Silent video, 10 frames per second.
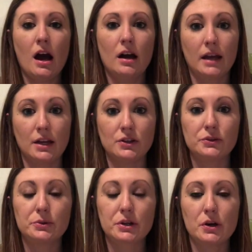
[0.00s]
again,
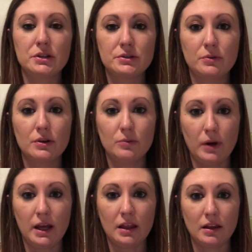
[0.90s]
you are going to want to
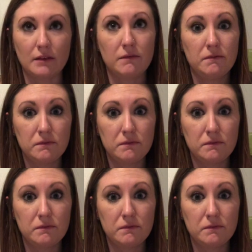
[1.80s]
wait like